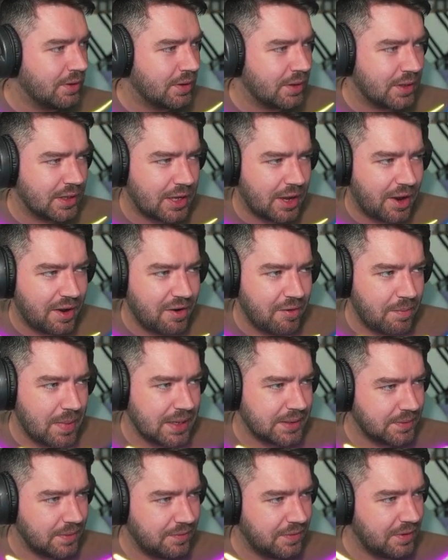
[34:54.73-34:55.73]
kind of
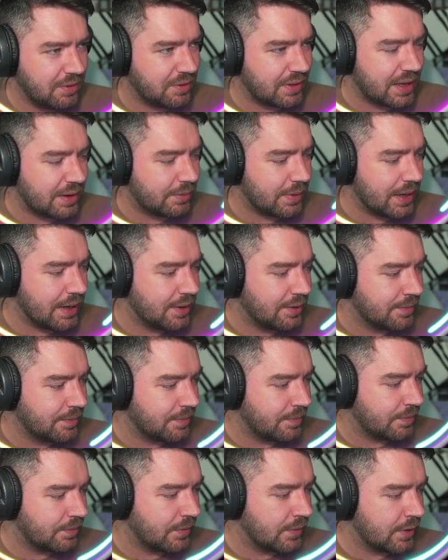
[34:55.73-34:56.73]
makes me feel that way.
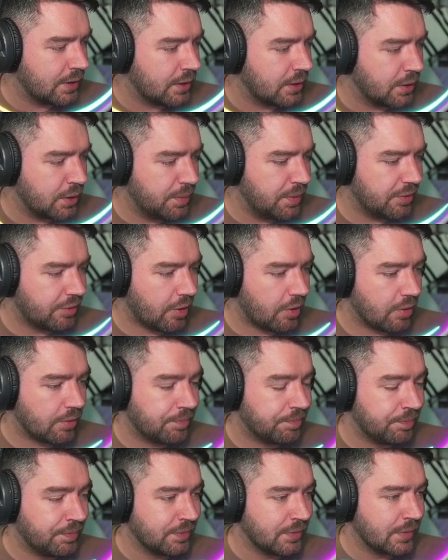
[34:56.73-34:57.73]
Could be wrong.
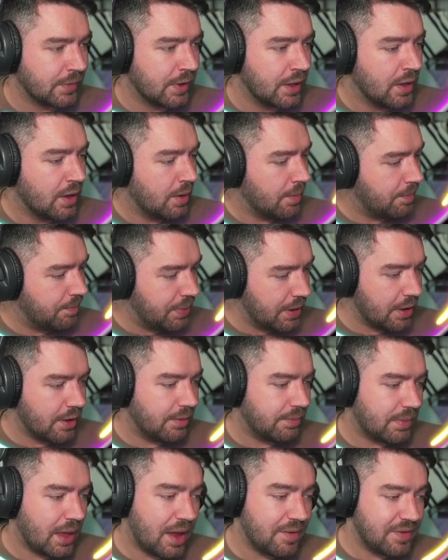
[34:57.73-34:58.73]
But
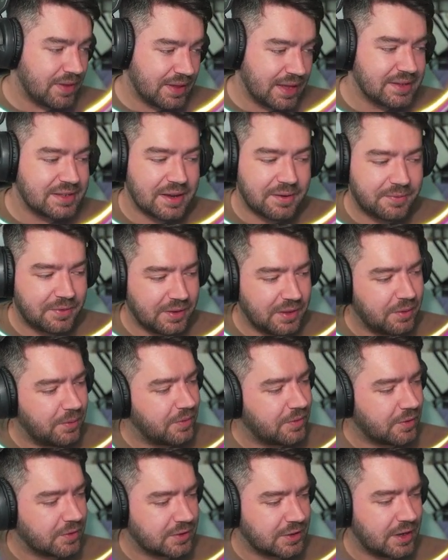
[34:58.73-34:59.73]
I think that's everything that we've
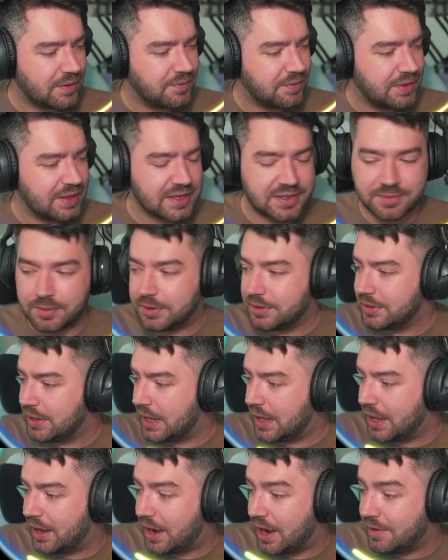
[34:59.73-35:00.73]
got time for this one.
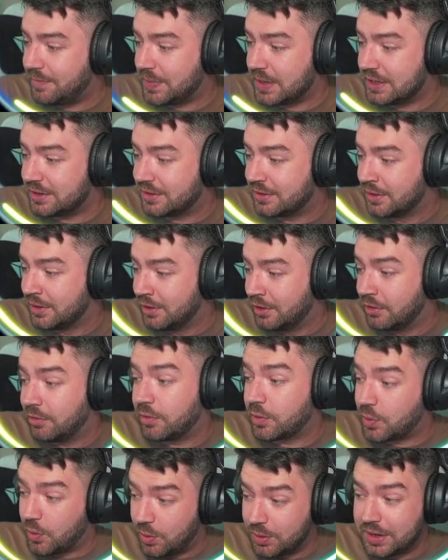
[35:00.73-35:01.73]
I've been
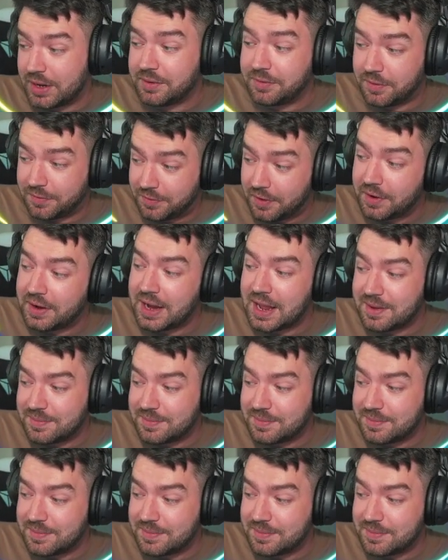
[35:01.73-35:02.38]
recording for 38